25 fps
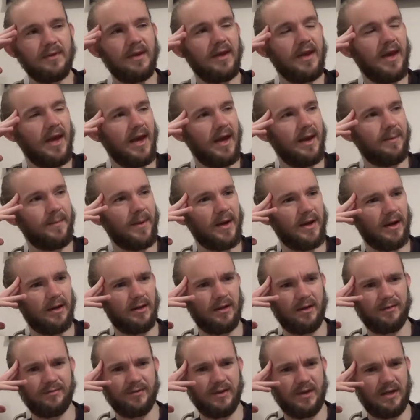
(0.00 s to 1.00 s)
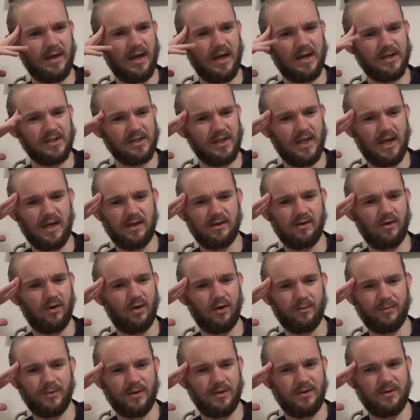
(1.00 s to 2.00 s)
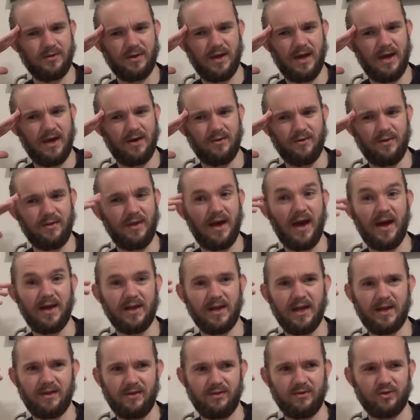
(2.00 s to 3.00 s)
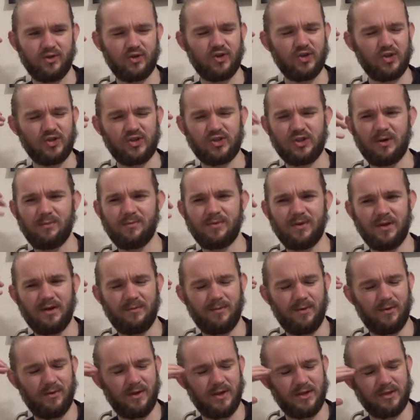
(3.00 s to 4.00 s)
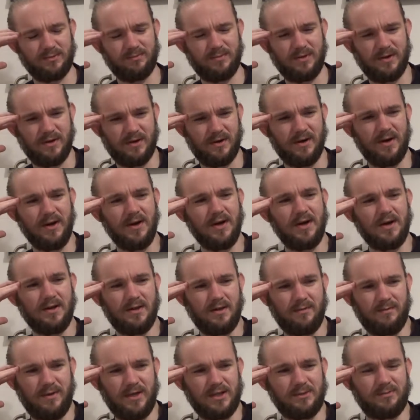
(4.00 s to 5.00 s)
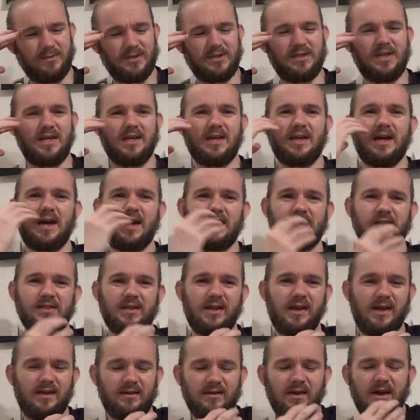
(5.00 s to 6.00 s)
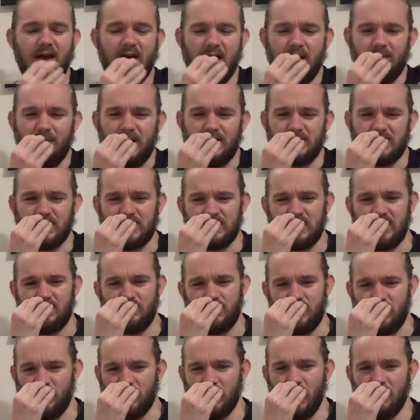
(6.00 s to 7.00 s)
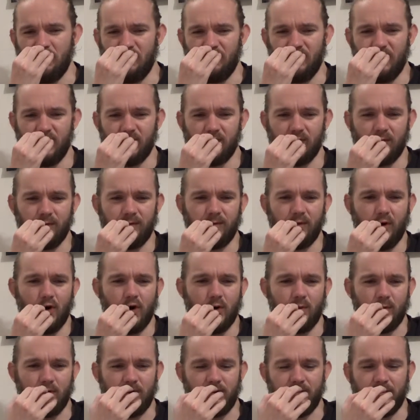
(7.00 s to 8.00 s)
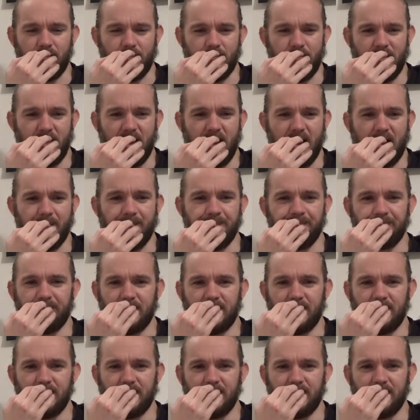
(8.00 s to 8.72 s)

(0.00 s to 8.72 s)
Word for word: Um, and I love the Cascade hop that you get out of that. And there's just something about this beer that makes me say Cascade. But as I say, when you come further forward from that